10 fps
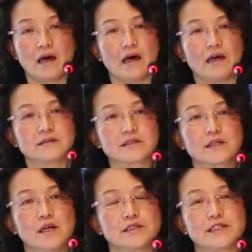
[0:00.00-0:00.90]
And
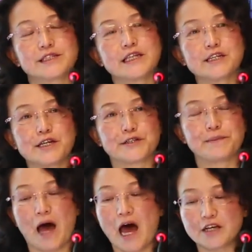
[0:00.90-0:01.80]
the second
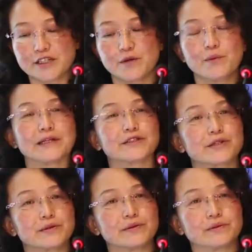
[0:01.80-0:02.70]
part I want
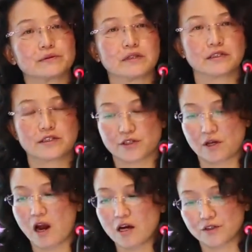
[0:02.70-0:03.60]
to
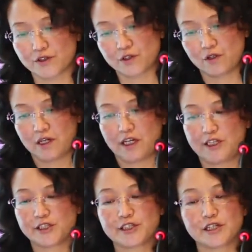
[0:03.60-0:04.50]
discuss
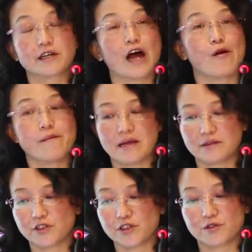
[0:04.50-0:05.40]
is the
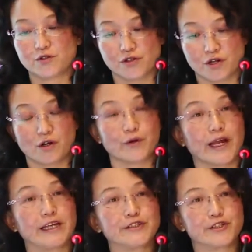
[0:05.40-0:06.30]
government's role
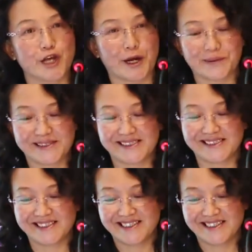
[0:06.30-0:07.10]
in charity.